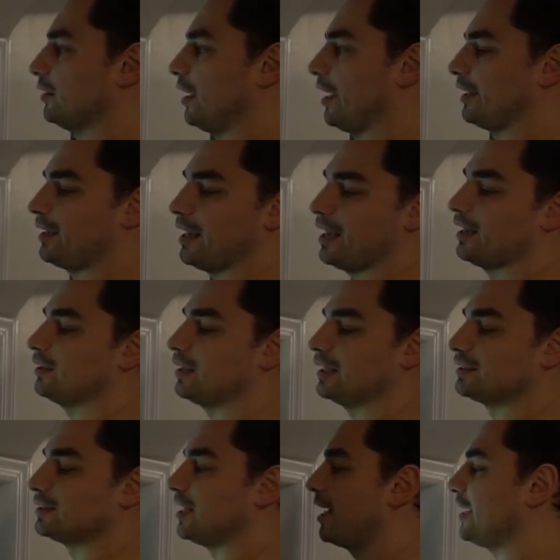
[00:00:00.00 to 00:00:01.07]
I can't,
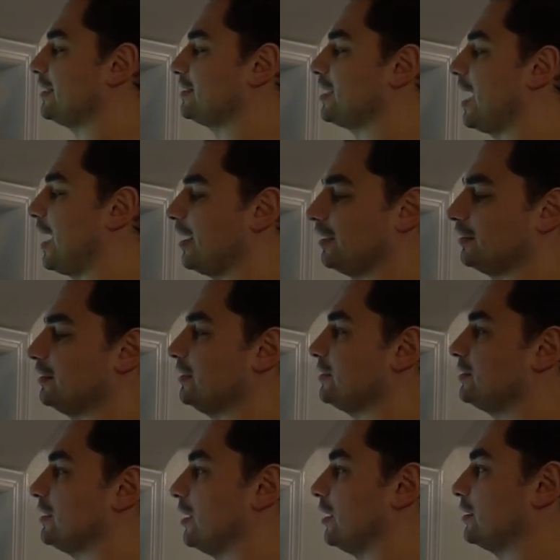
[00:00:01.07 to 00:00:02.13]
it's not entirely
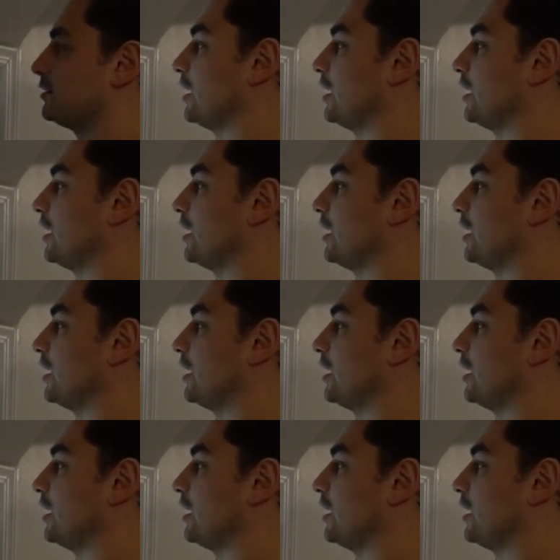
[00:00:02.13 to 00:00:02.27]
uh,